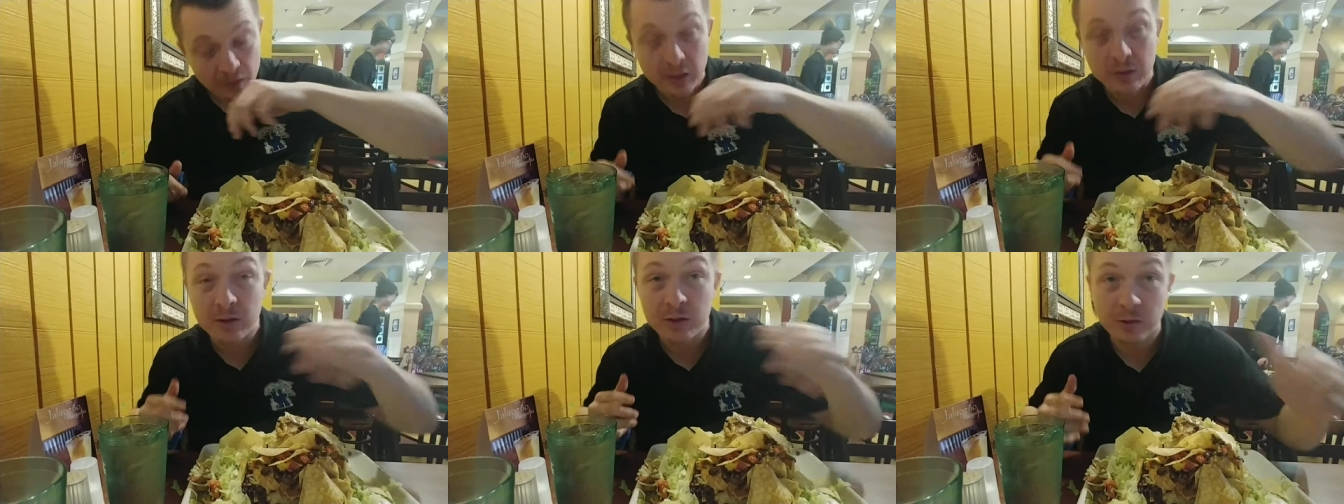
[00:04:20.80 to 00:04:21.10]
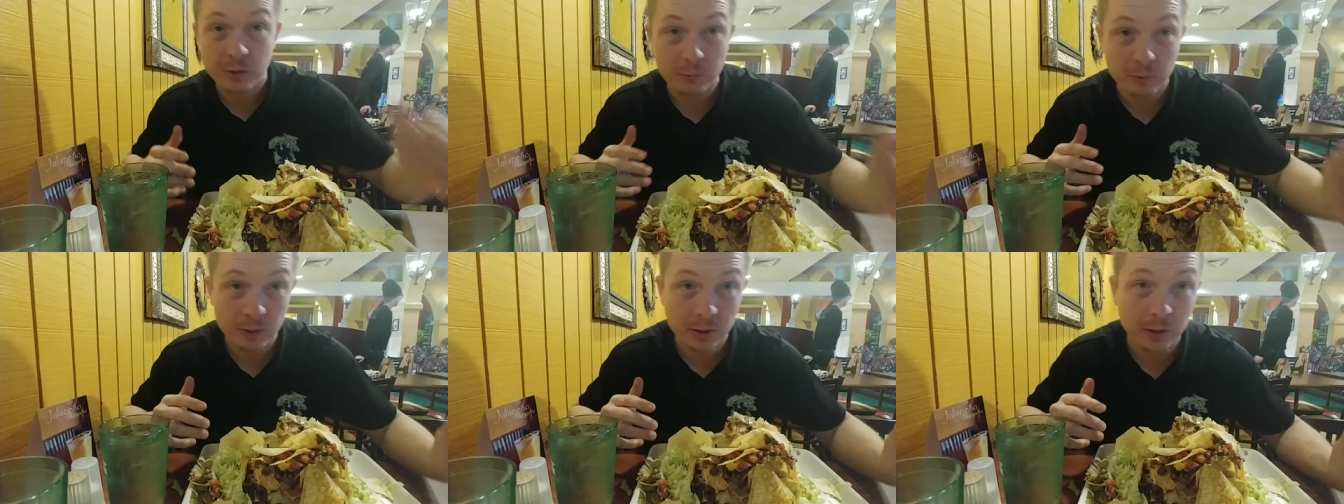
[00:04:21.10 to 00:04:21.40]
This
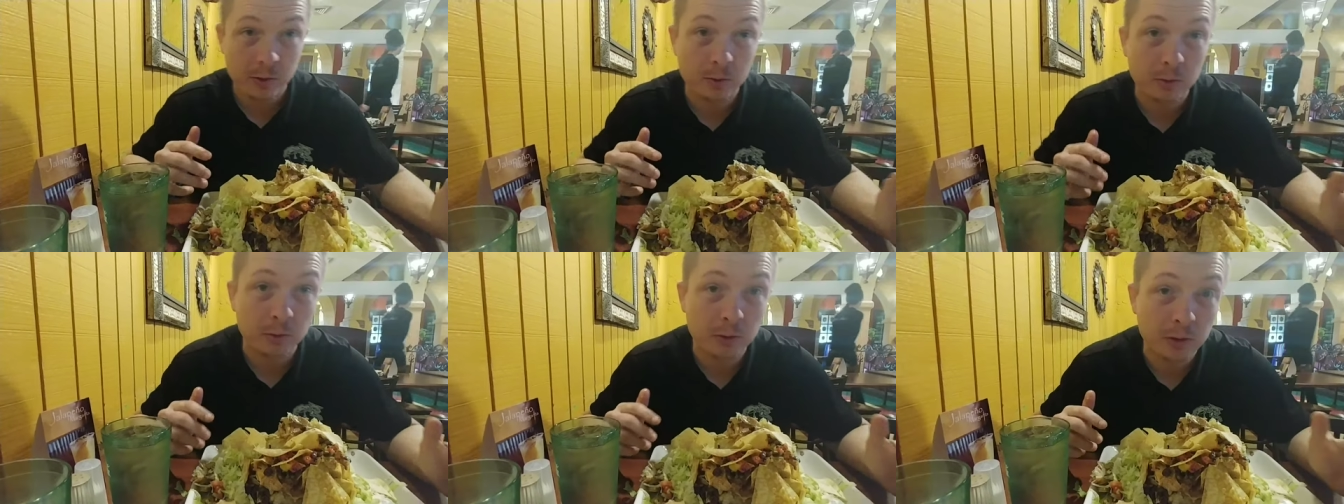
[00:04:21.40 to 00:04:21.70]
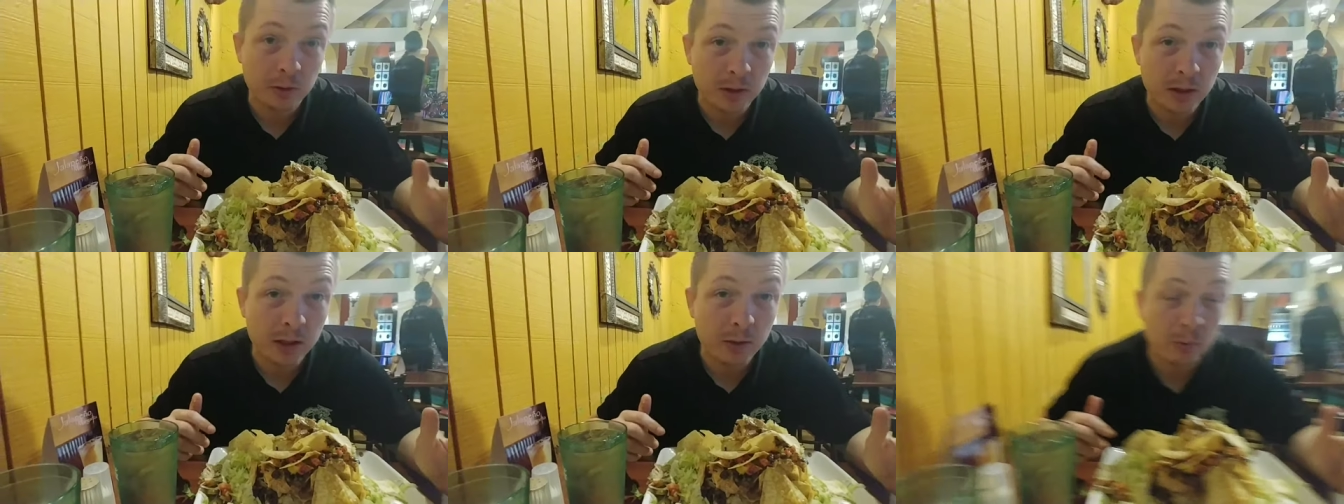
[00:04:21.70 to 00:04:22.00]
is a really cool,
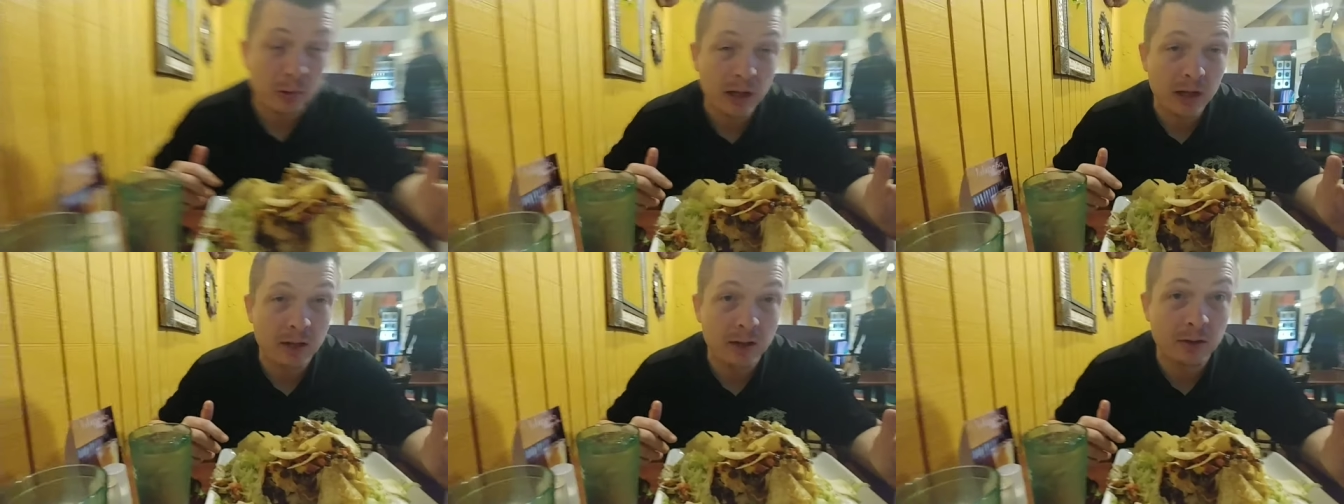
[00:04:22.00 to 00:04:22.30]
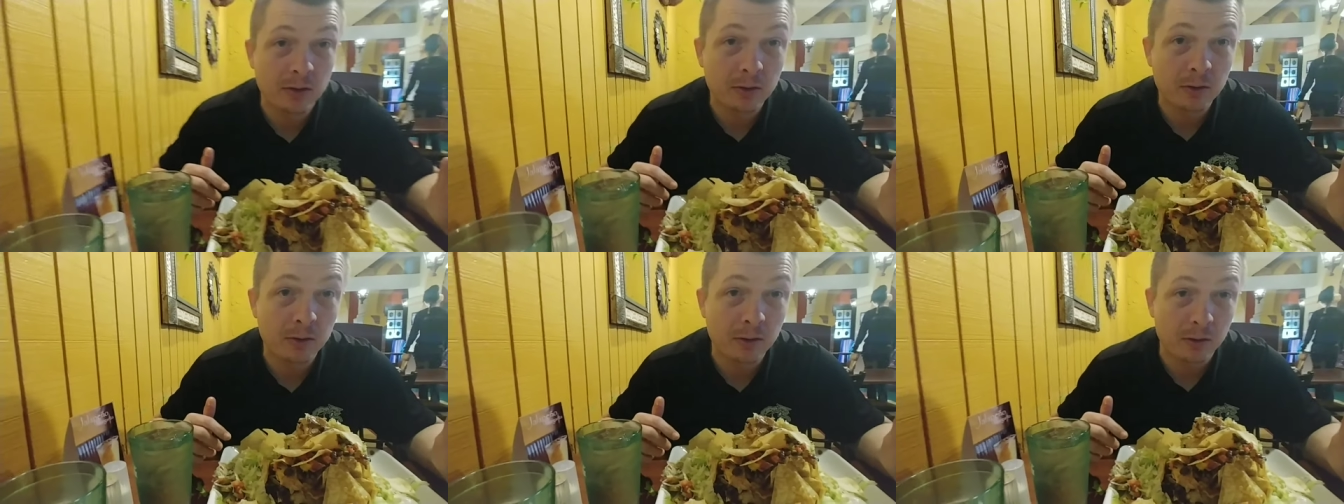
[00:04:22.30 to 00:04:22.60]
unique way to
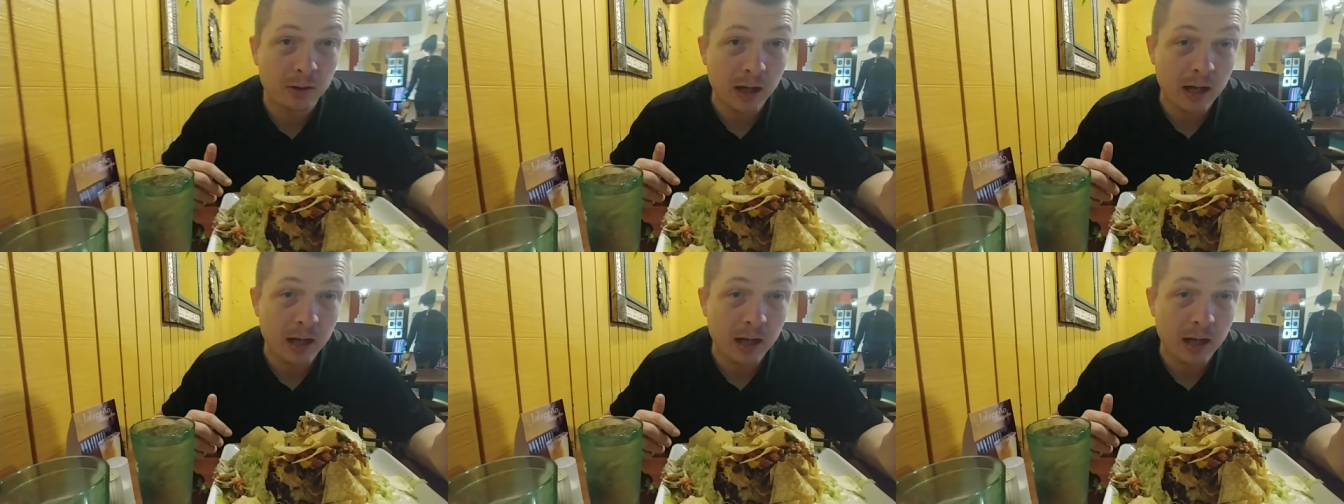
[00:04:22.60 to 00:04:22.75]
do their